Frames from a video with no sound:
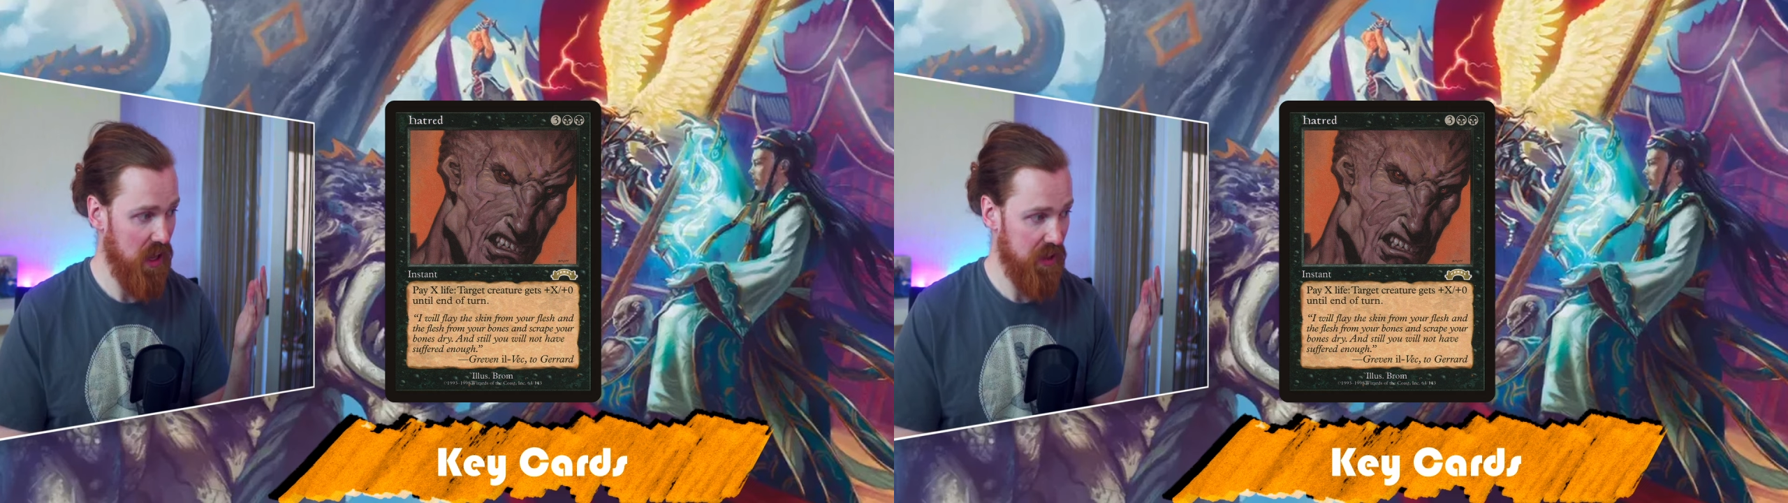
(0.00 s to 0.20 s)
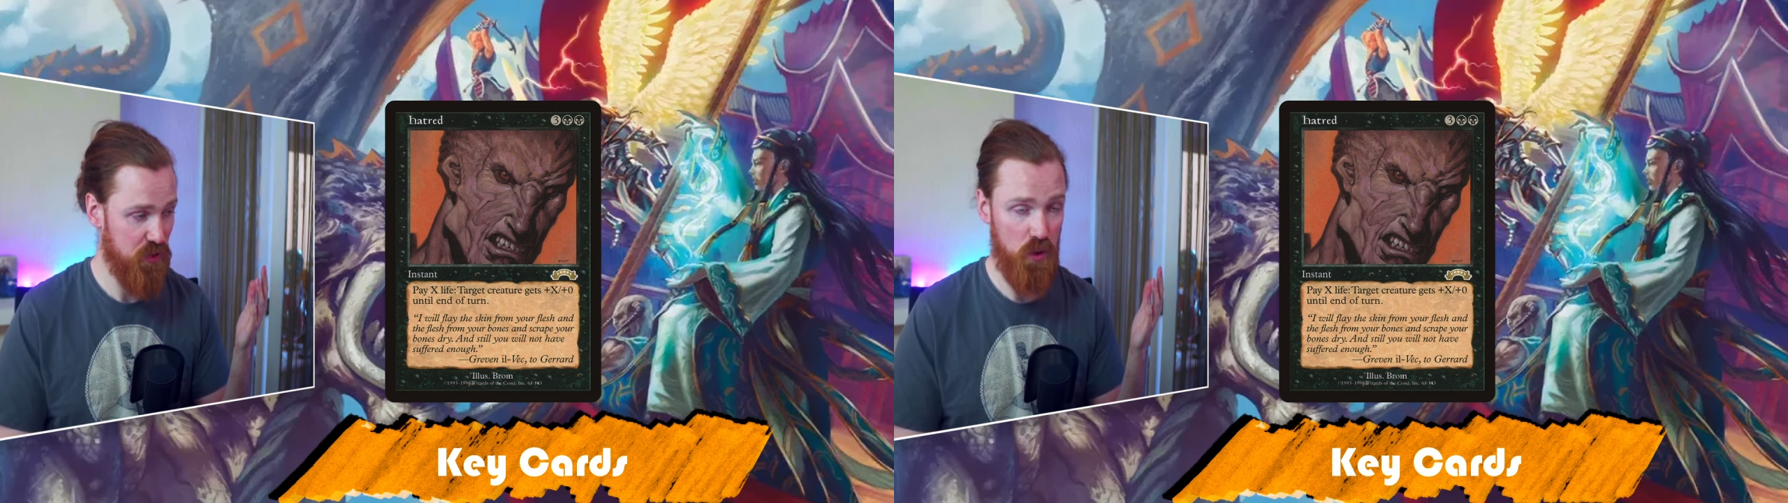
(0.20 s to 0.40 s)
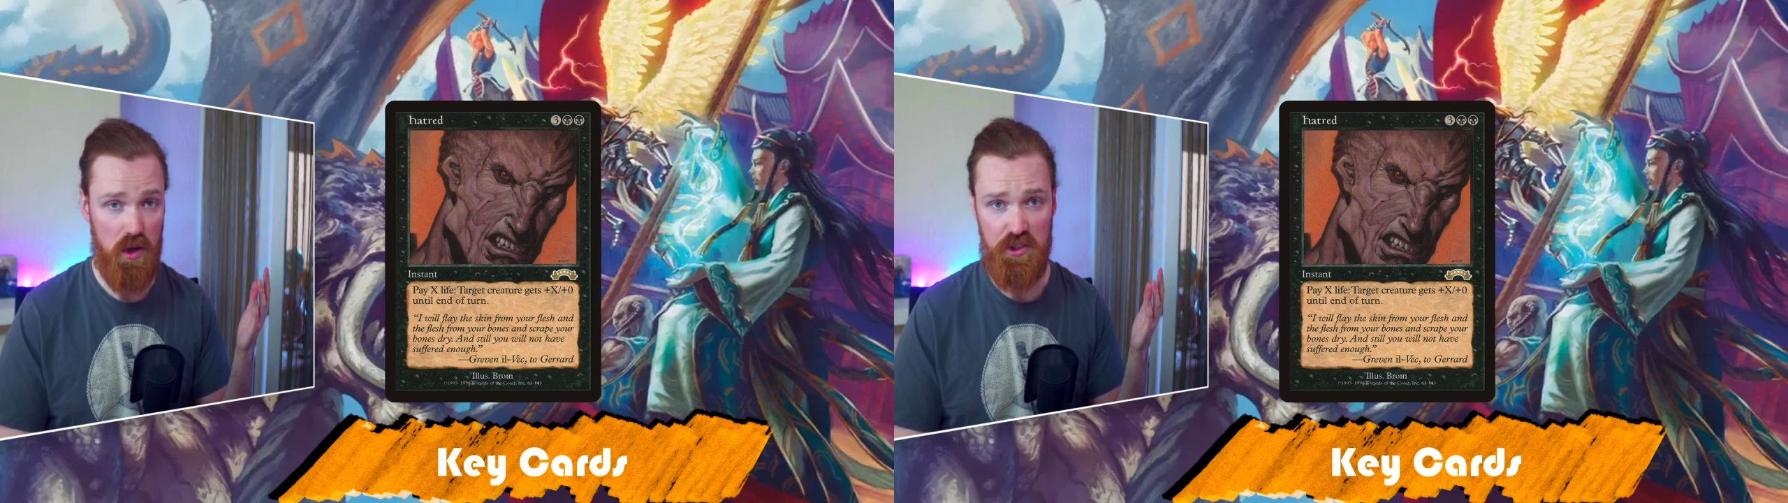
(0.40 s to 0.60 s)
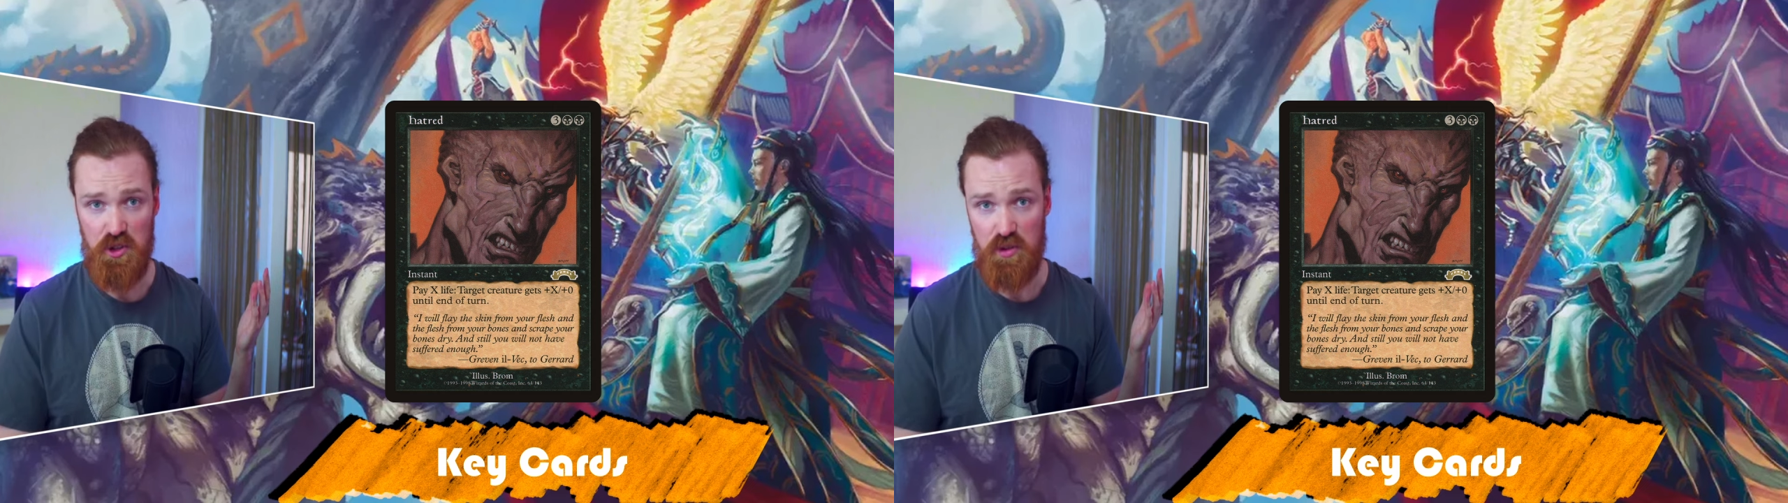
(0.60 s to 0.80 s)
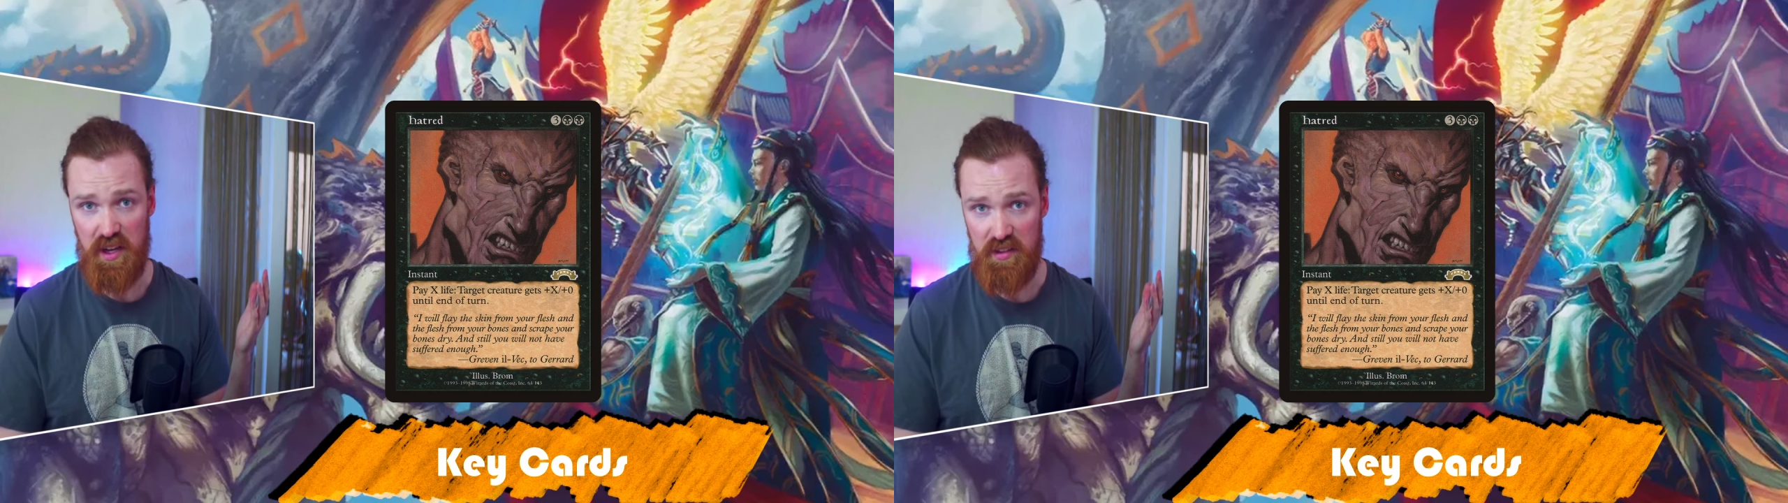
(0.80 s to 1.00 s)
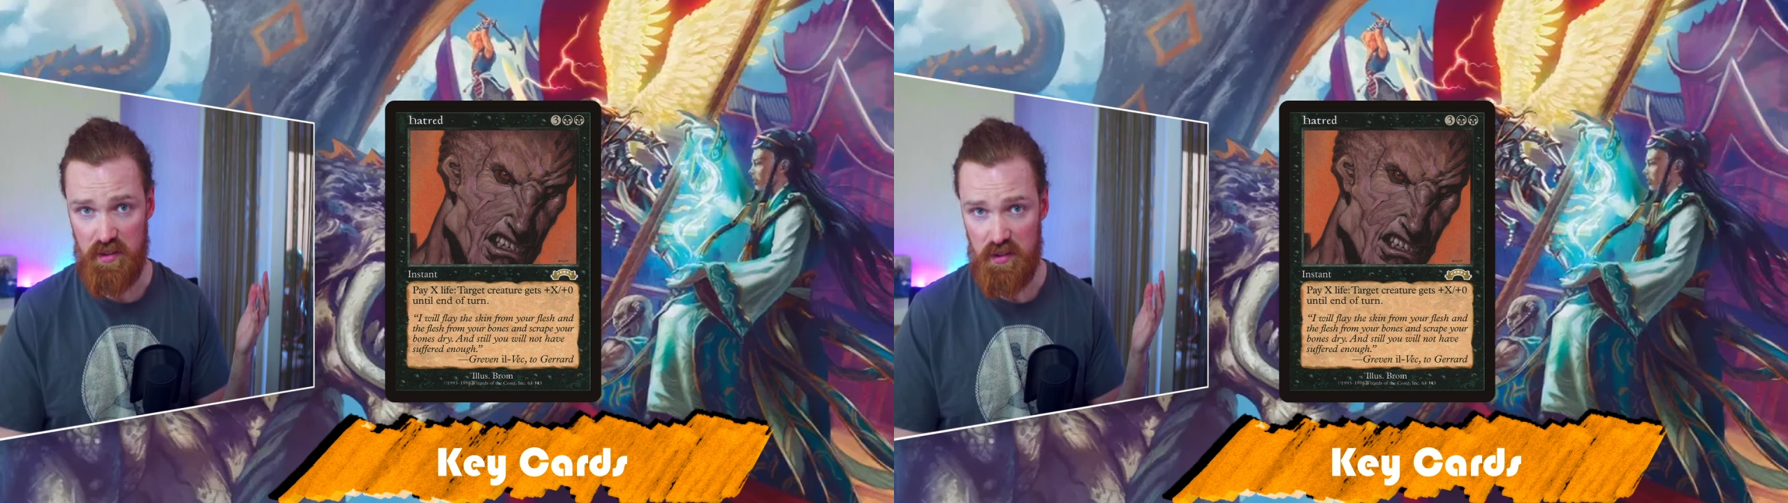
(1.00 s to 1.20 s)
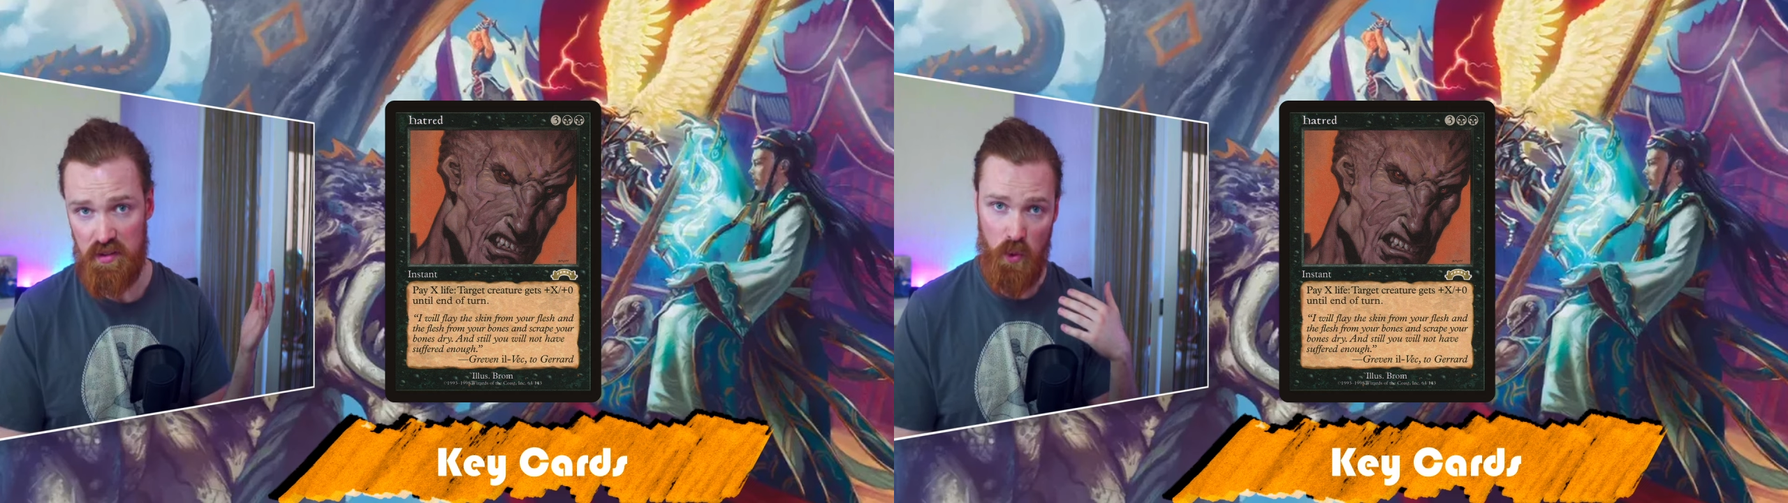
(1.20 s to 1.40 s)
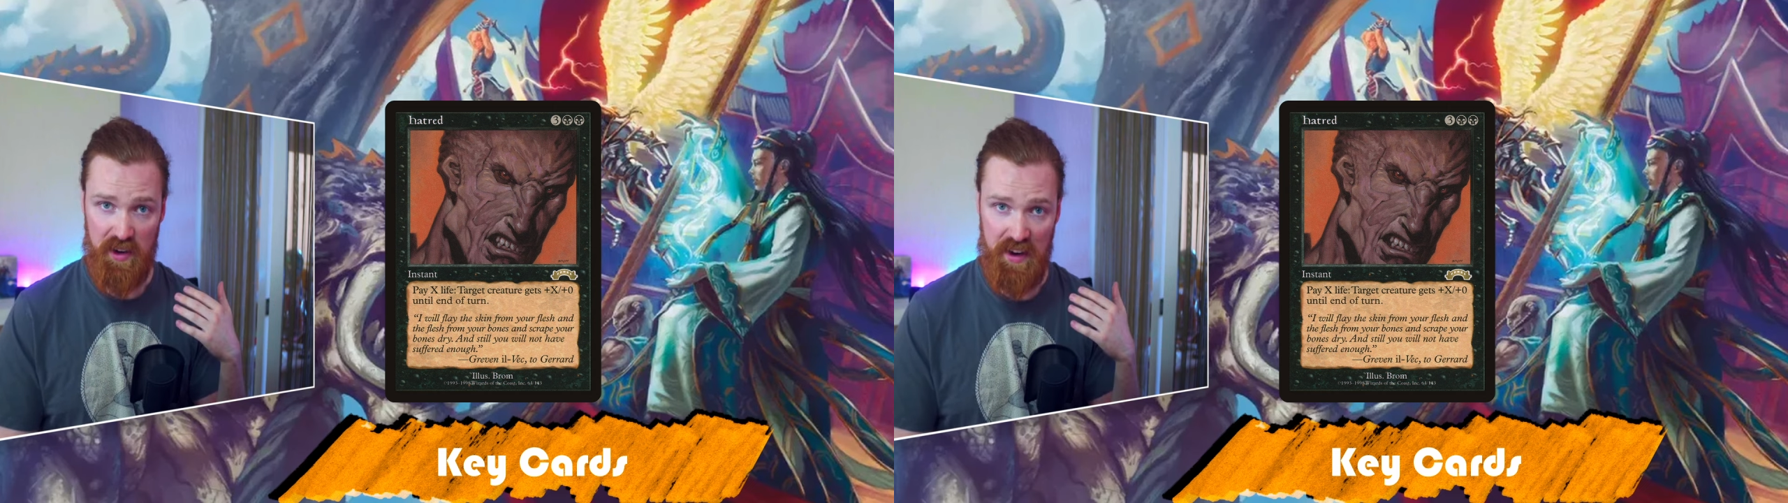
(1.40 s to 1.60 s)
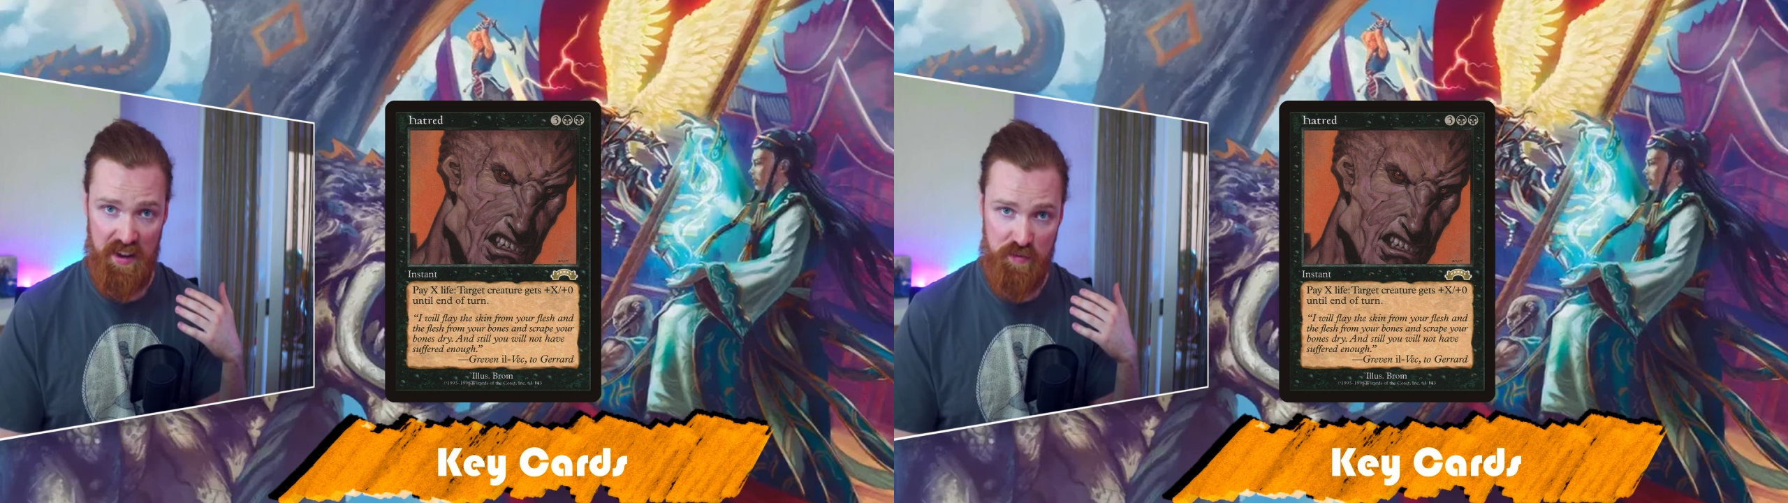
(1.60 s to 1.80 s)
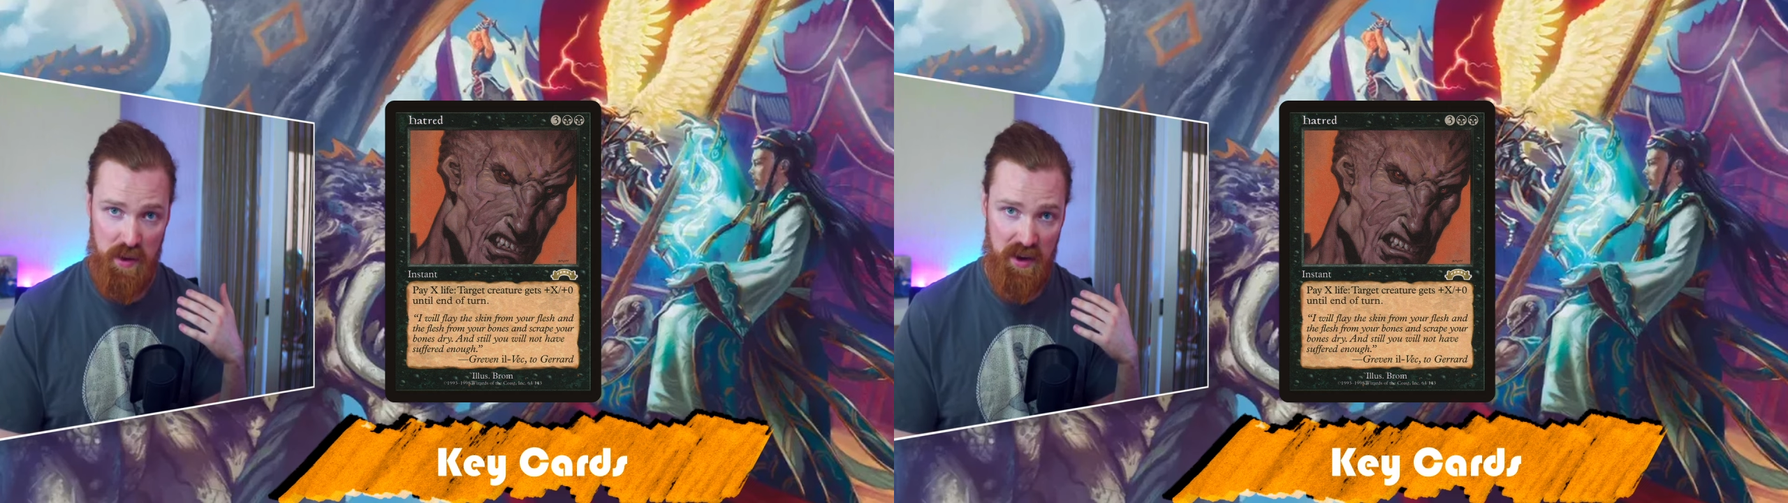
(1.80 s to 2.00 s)
and you also get 20
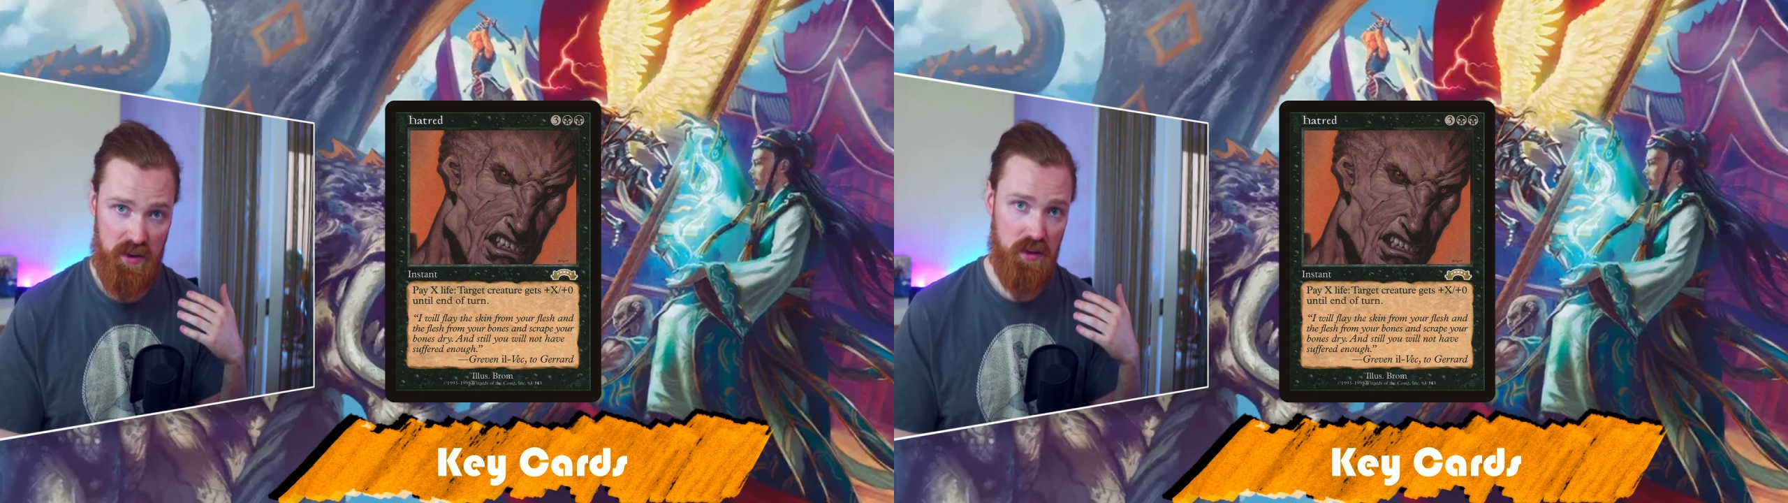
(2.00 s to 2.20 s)
life back.